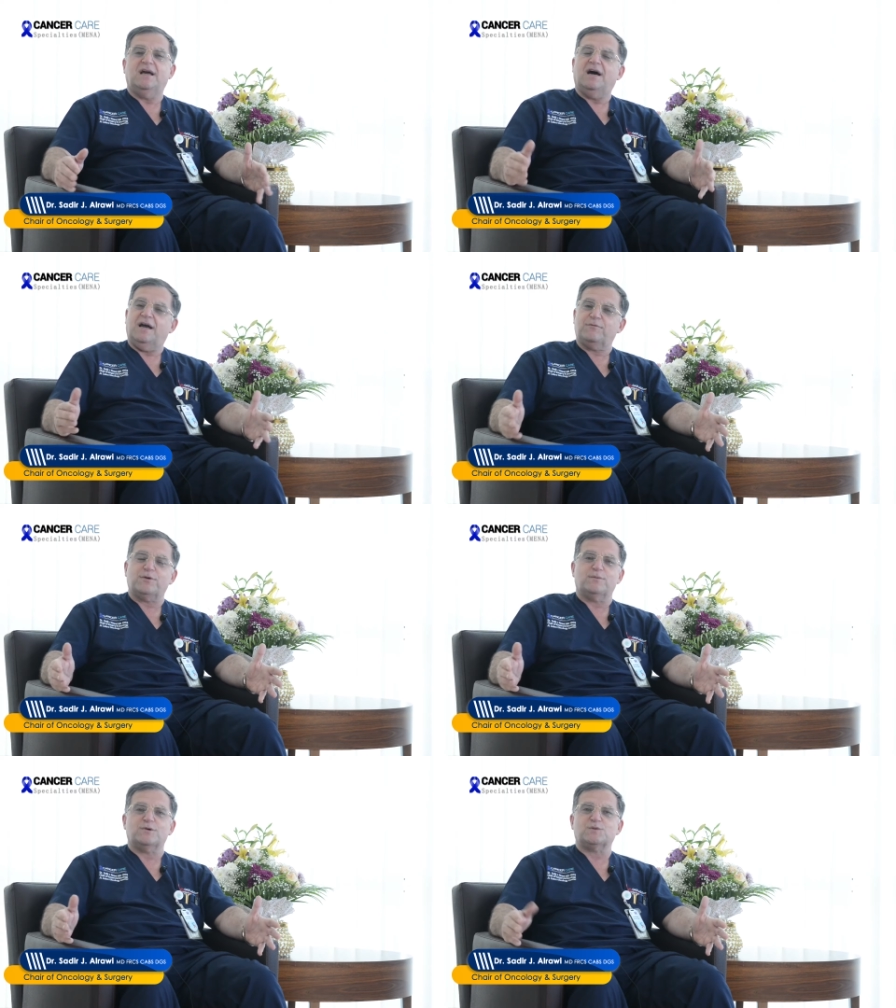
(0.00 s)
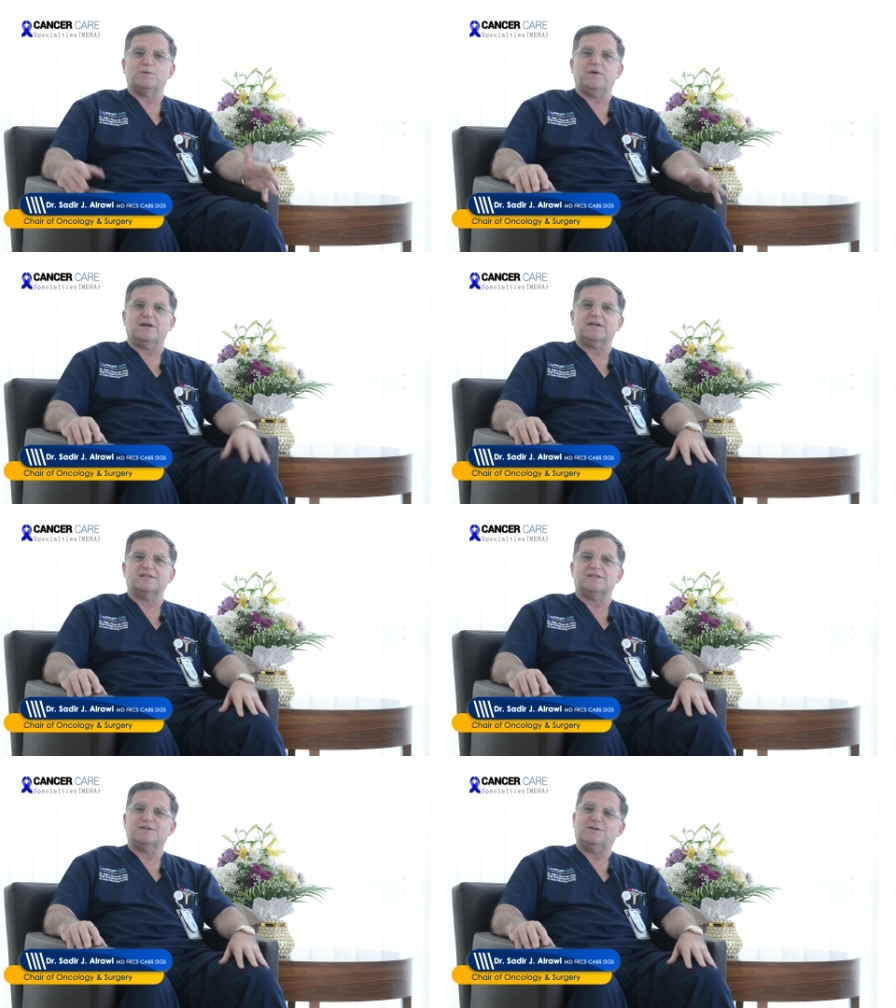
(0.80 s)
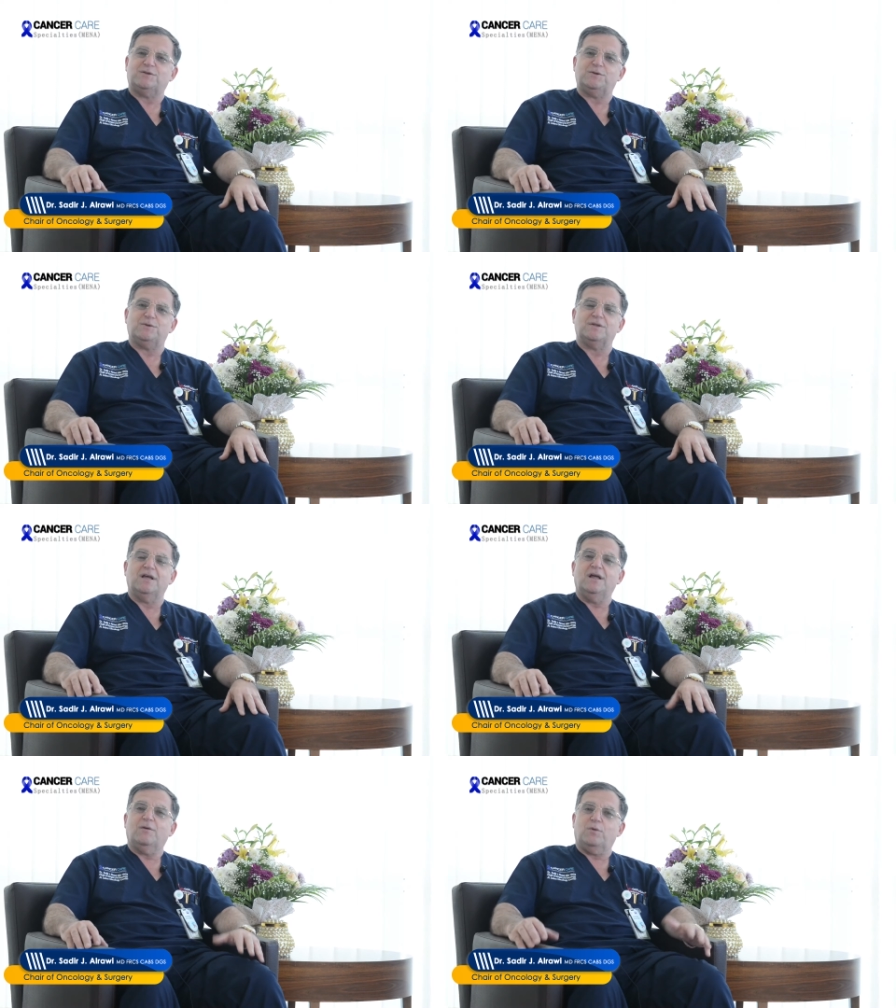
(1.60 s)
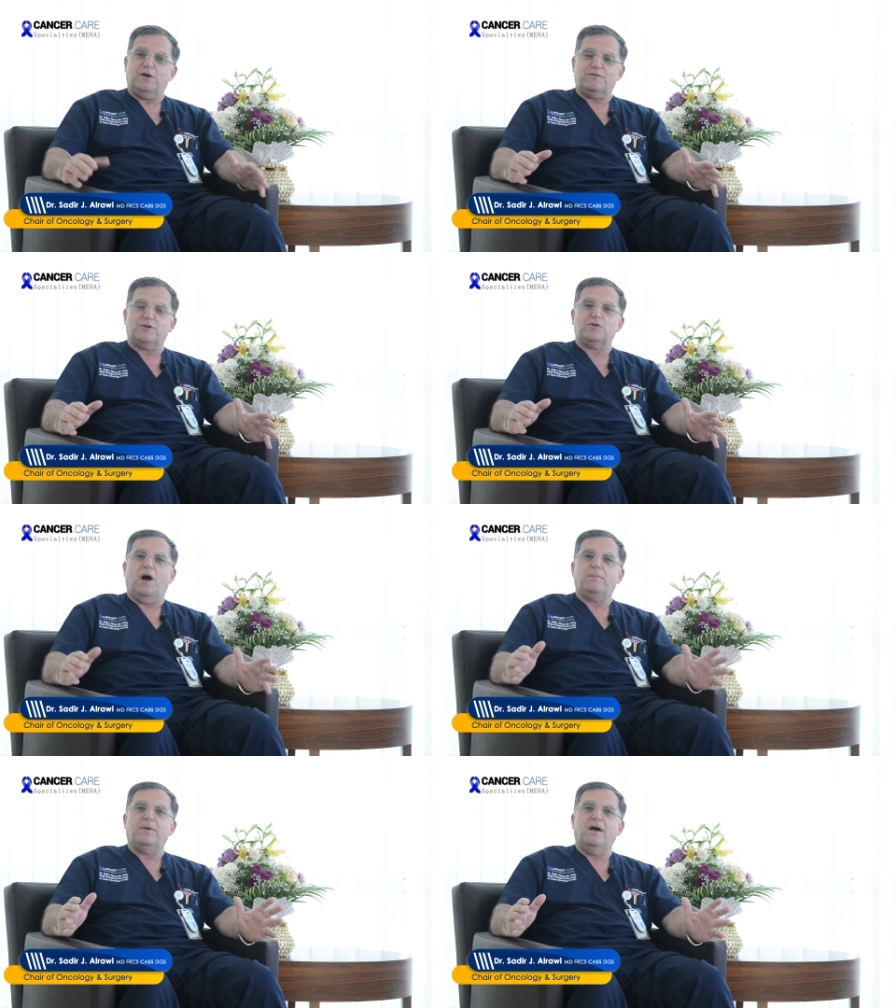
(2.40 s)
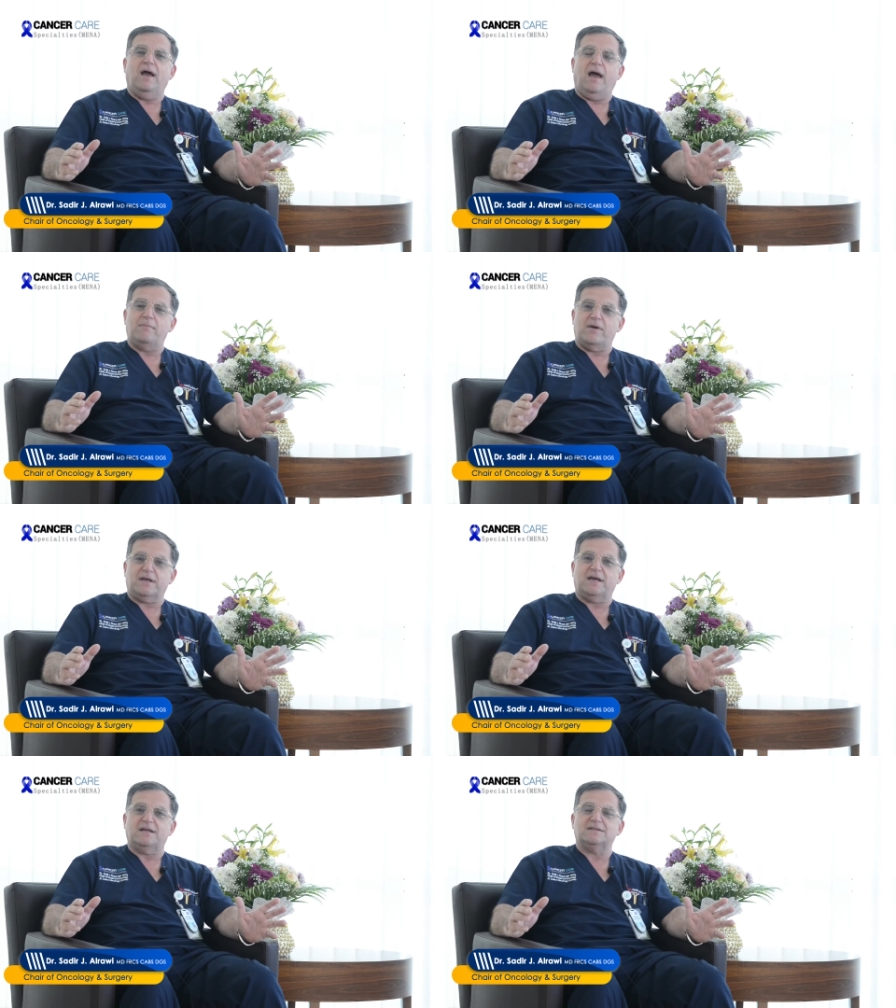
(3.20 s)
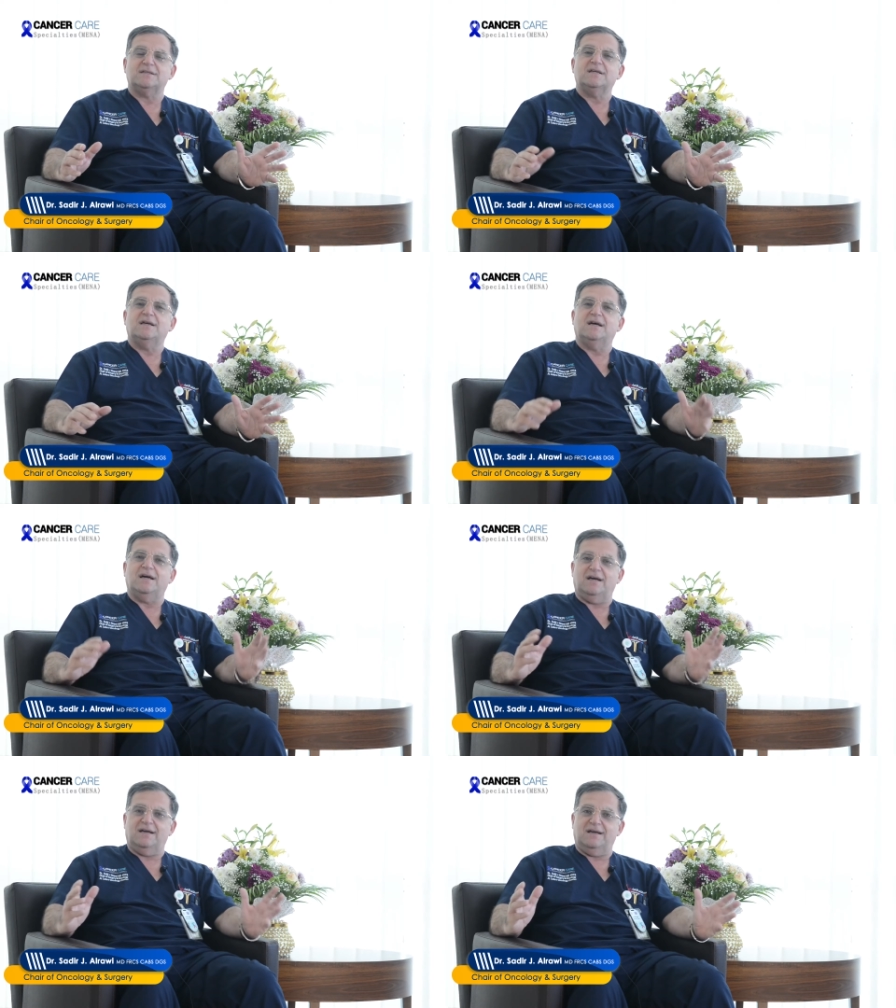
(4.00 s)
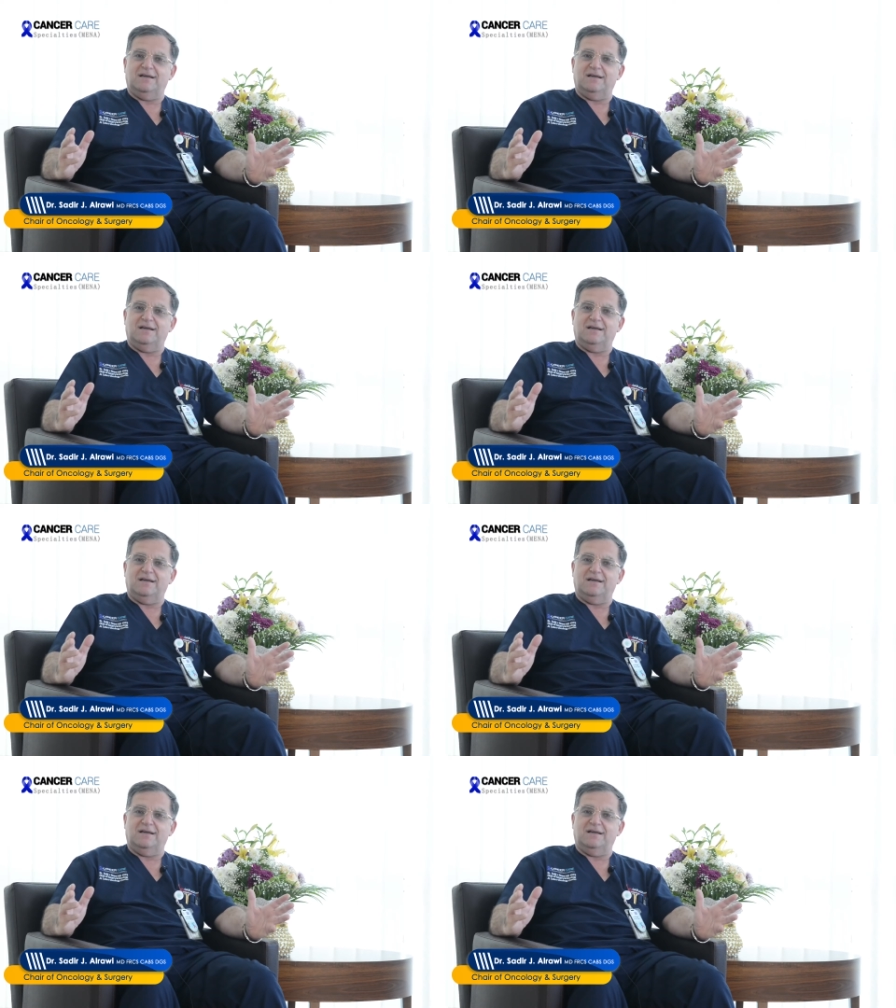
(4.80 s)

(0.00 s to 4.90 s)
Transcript: I am from Roswell Park Cancer Institute, one of the top American uh,